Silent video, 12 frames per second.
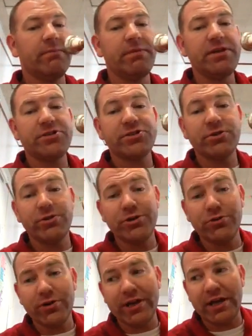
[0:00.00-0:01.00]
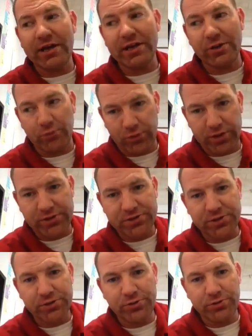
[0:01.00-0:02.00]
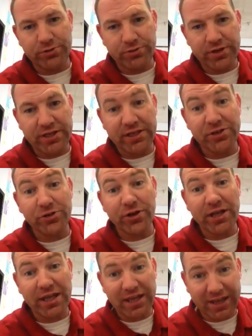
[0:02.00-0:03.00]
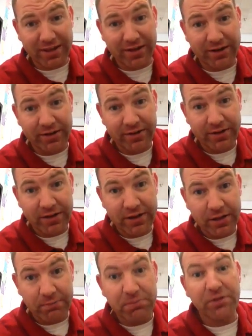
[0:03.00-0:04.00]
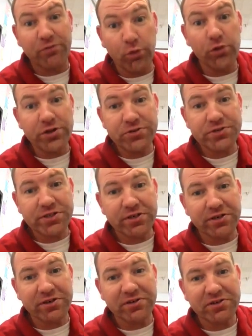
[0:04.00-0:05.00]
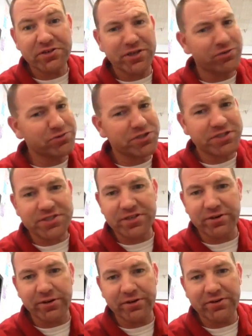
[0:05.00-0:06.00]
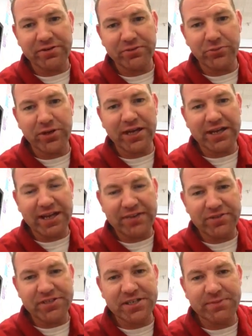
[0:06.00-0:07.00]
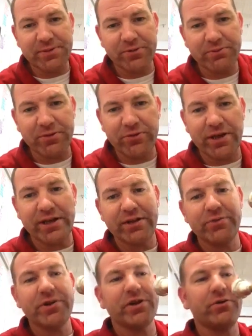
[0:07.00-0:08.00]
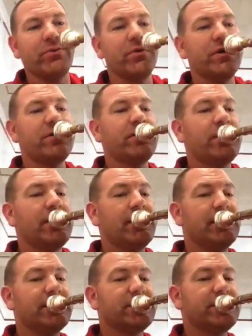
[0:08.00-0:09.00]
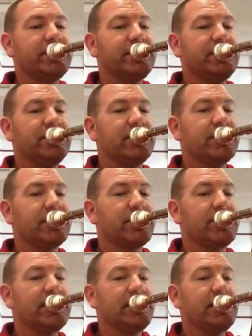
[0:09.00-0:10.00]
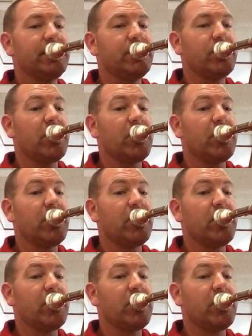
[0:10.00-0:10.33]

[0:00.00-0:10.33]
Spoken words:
Be sure you are counting 1, 2, 3 in your head before you start. Don't just start. We got to have the tempo and be ready. Here we go. 1, 2, 3.